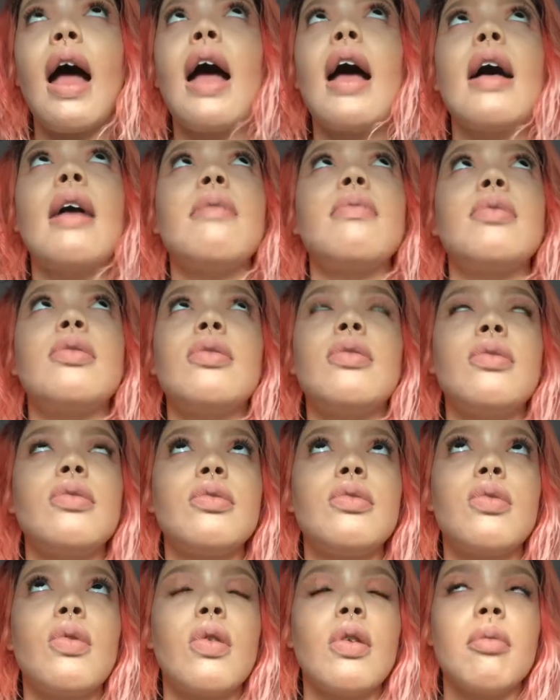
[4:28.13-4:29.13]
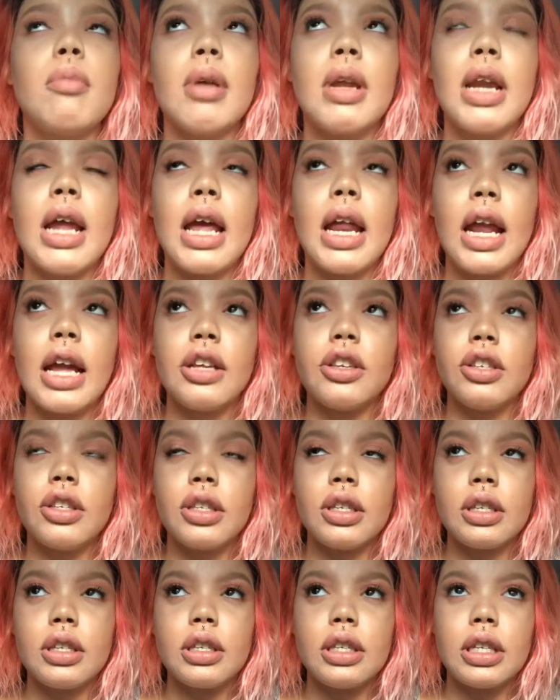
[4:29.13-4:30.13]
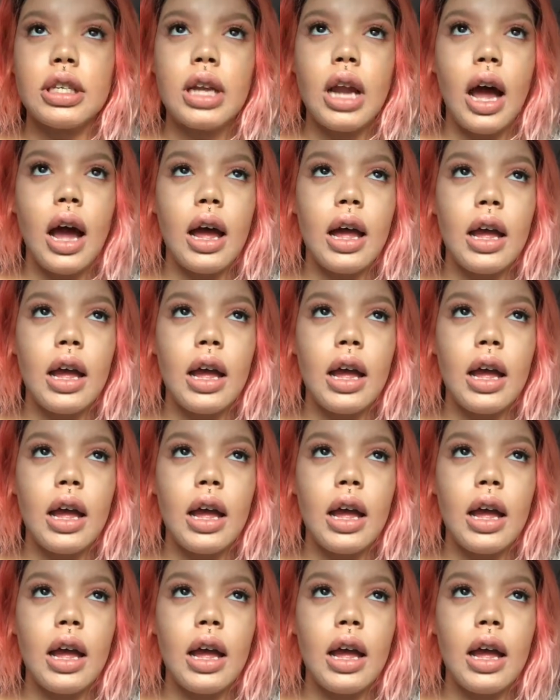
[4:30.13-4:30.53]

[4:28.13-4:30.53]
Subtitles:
absolute torment. And I just didn't